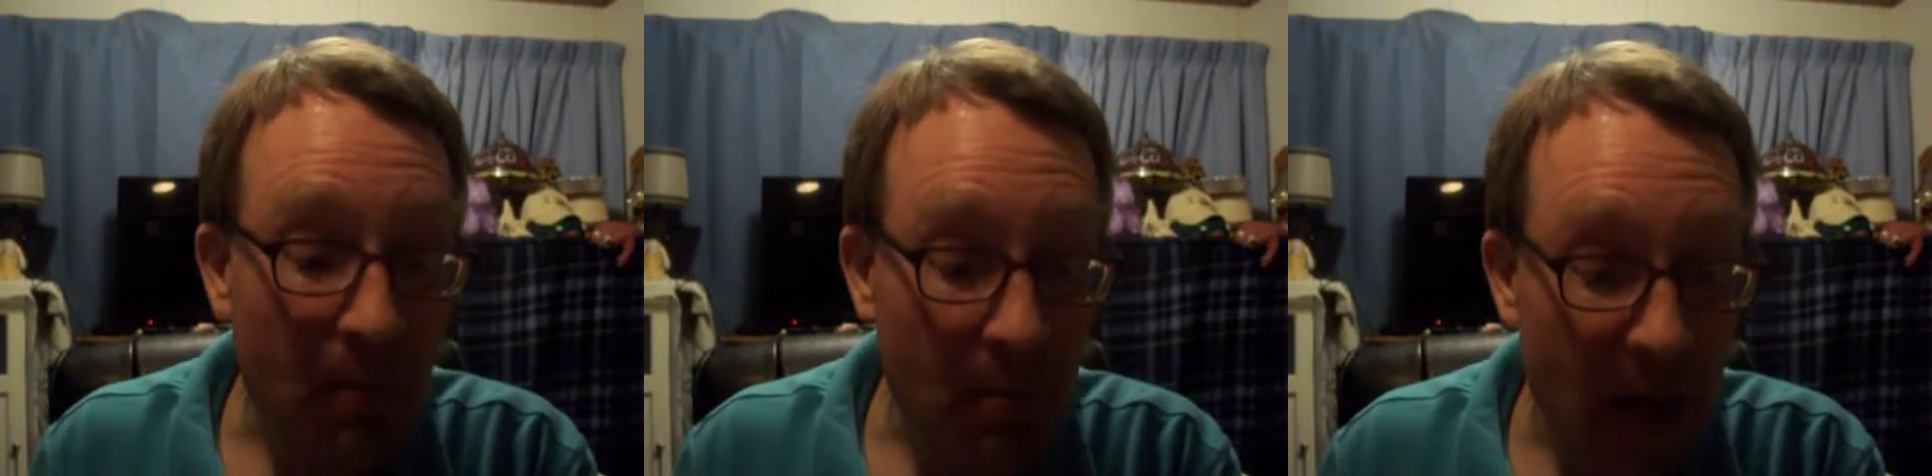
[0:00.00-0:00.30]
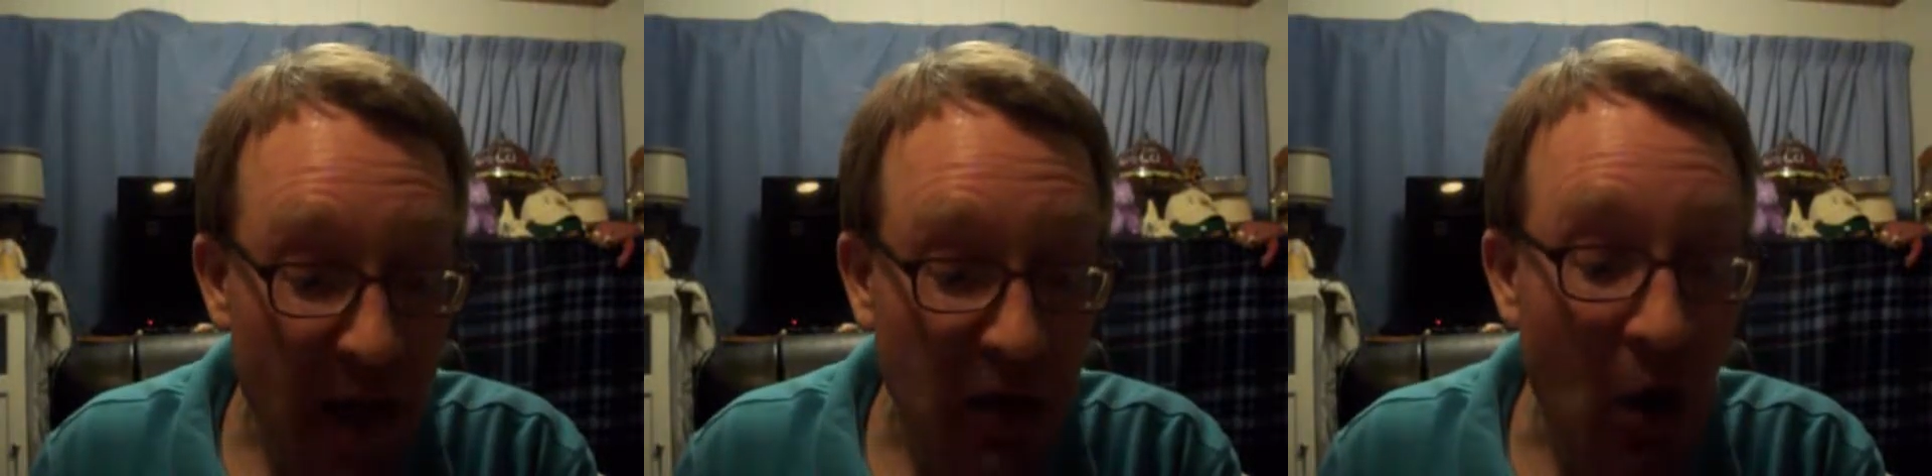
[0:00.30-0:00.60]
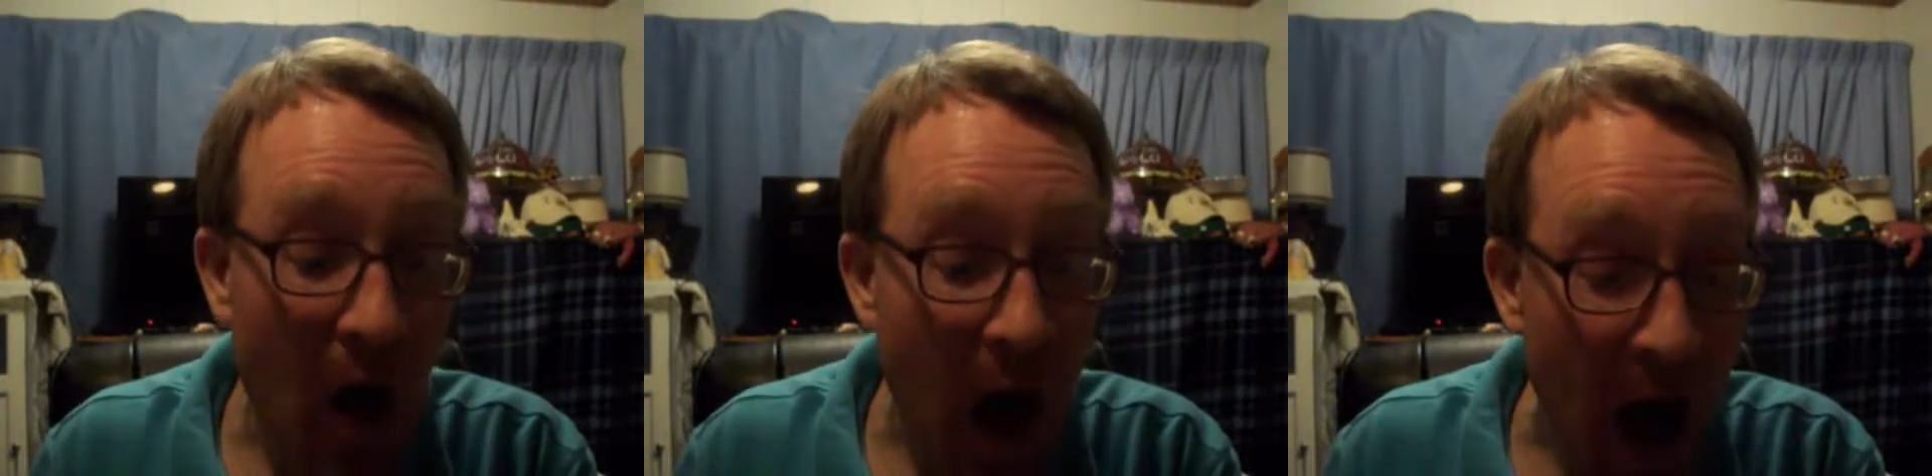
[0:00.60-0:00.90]

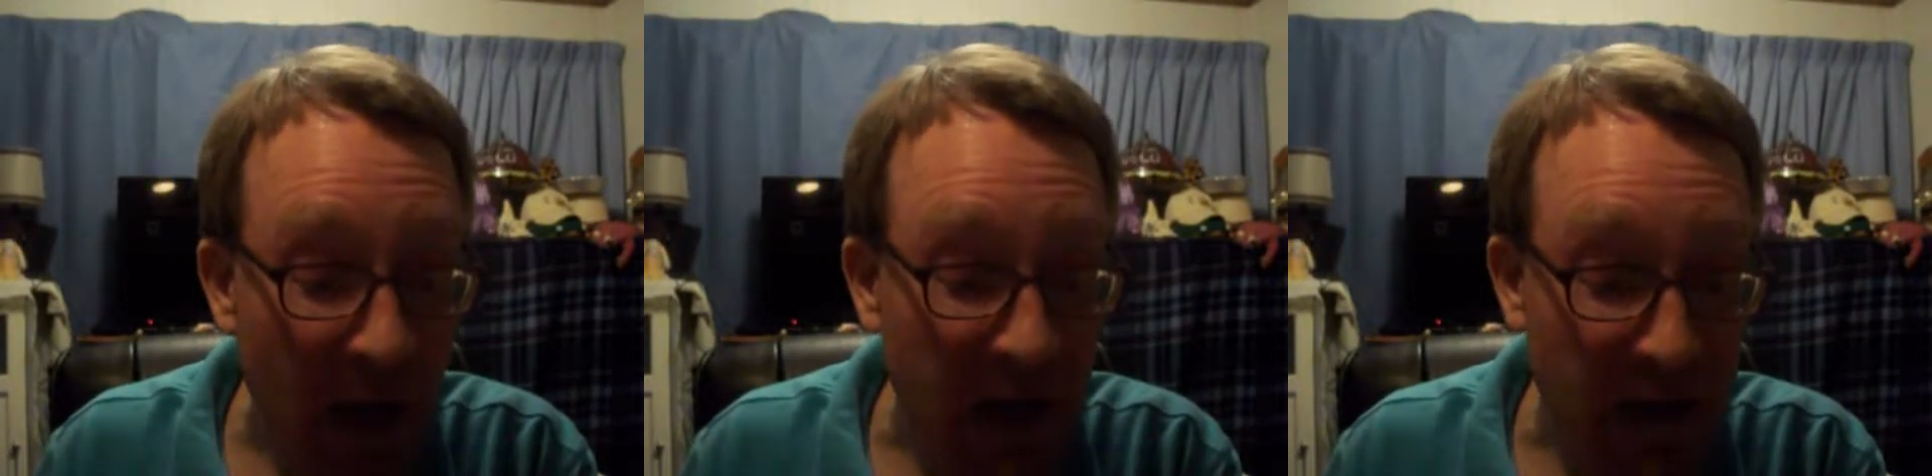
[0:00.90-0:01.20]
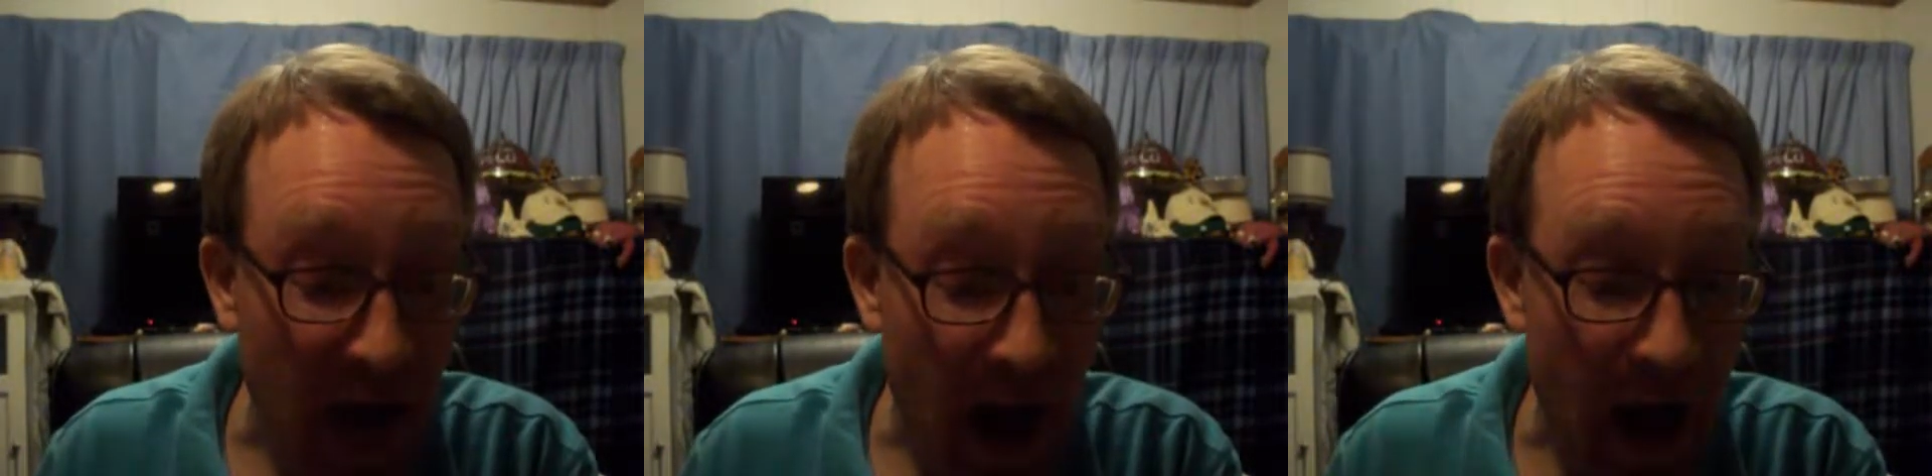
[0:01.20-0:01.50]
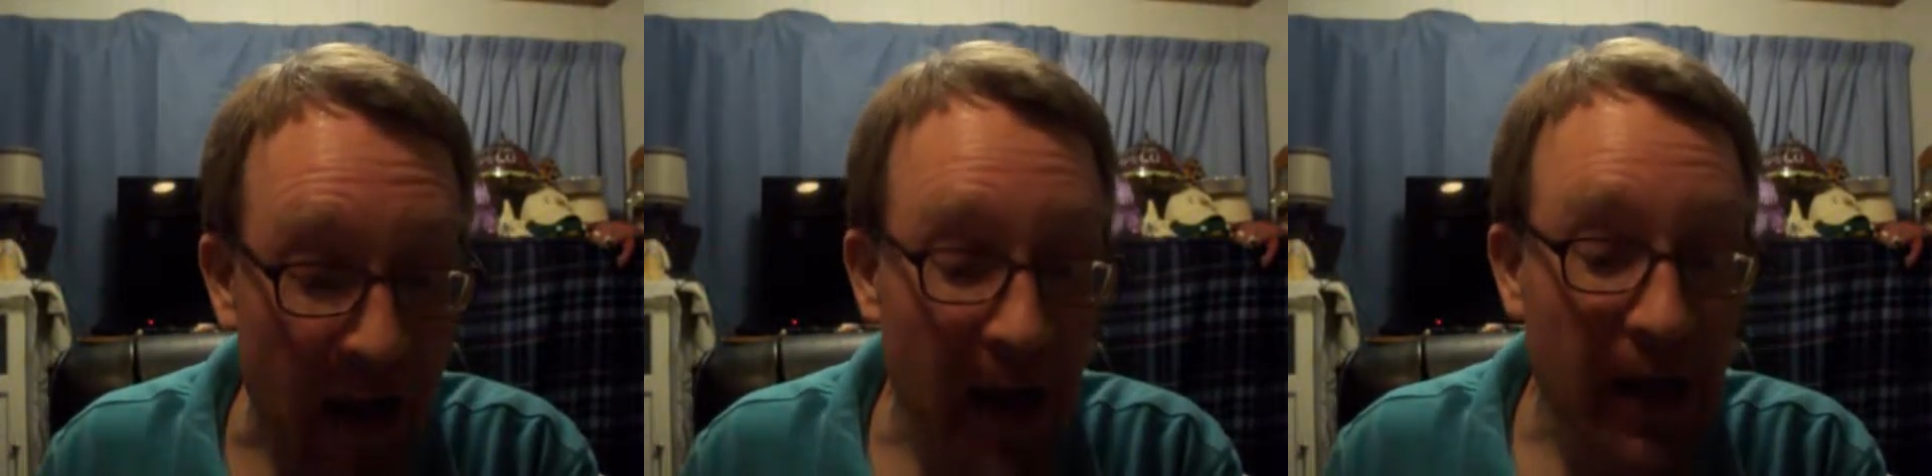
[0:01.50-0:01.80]
metal
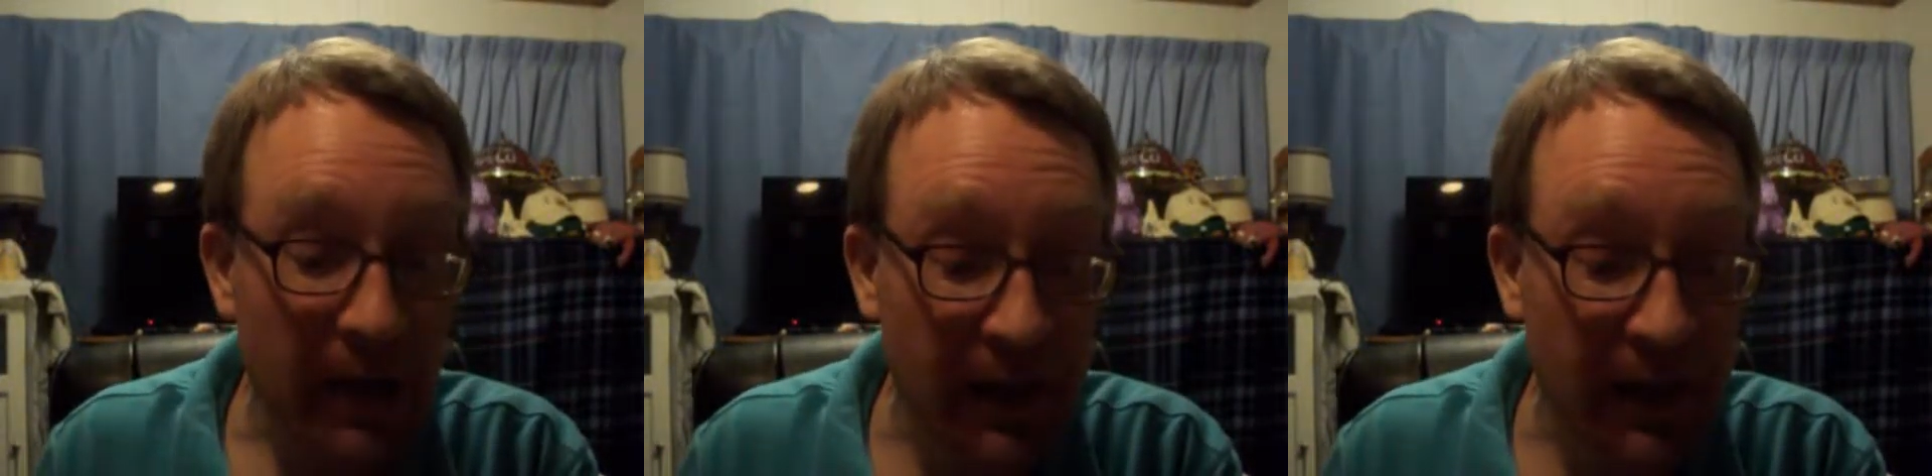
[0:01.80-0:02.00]
oxide